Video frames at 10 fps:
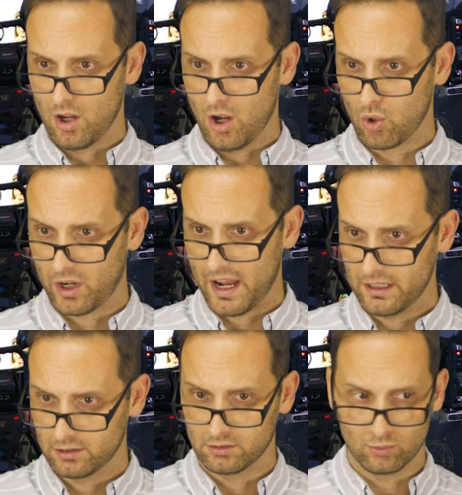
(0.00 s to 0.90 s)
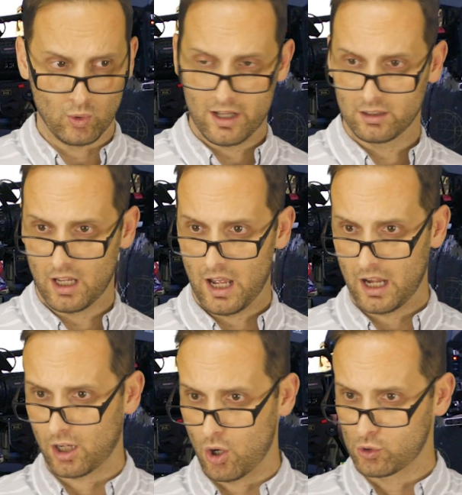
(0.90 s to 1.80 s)
Okay,
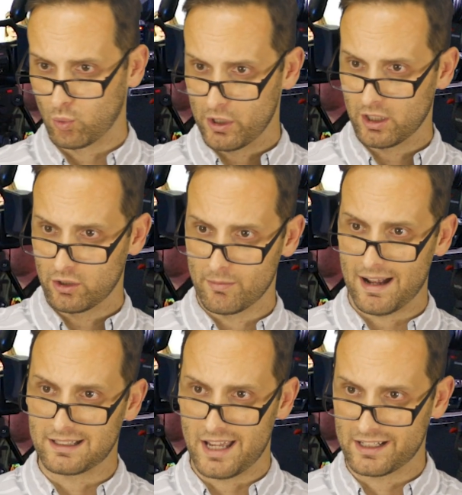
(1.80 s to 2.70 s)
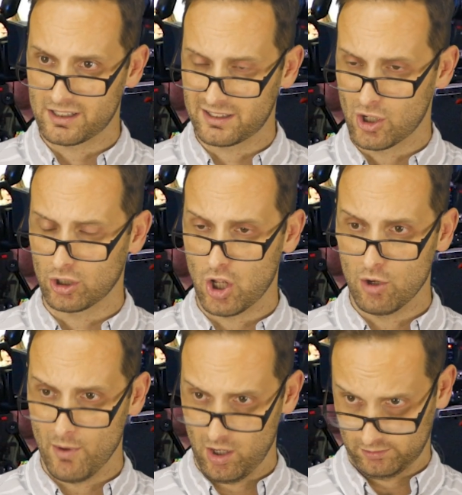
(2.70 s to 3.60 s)
well, Coach, what are you gonna do about Texas and
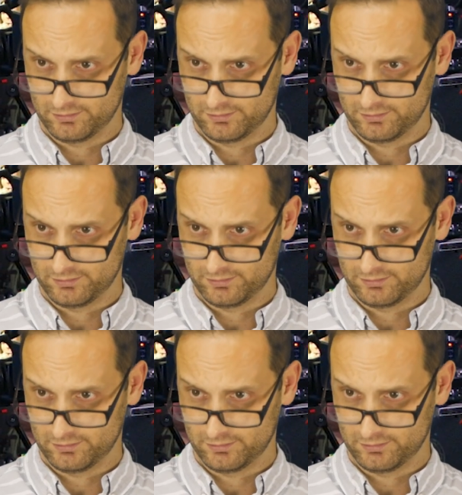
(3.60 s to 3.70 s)
Oklahoma?